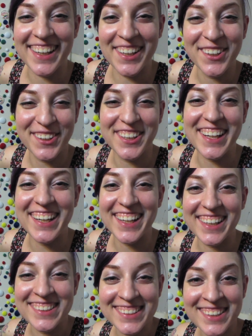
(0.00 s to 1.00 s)

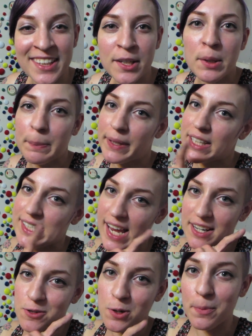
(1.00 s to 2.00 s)
ingredients, plus
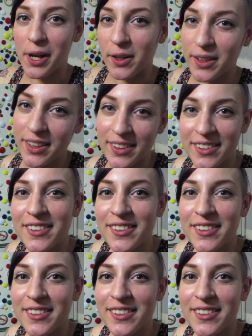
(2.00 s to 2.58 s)
extra milk.